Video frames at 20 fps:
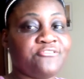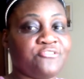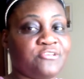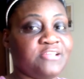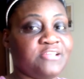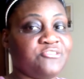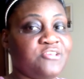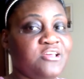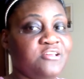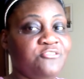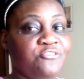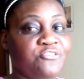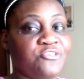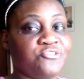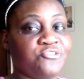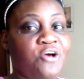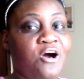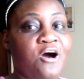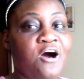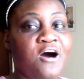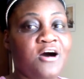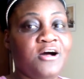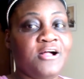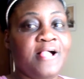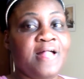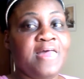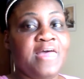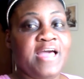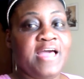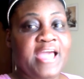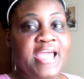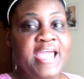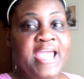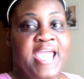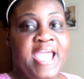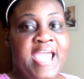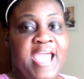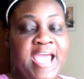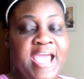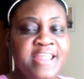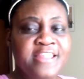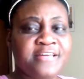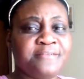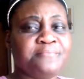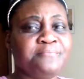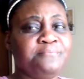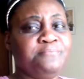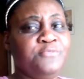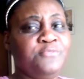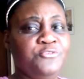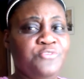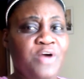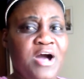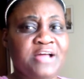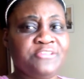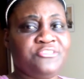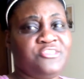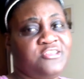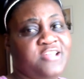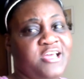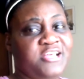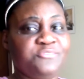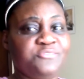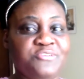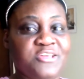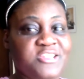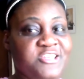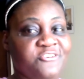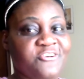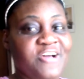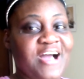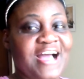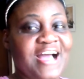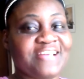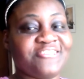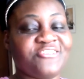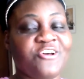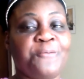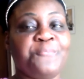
So let's get into this haul and move on to the next video, guys.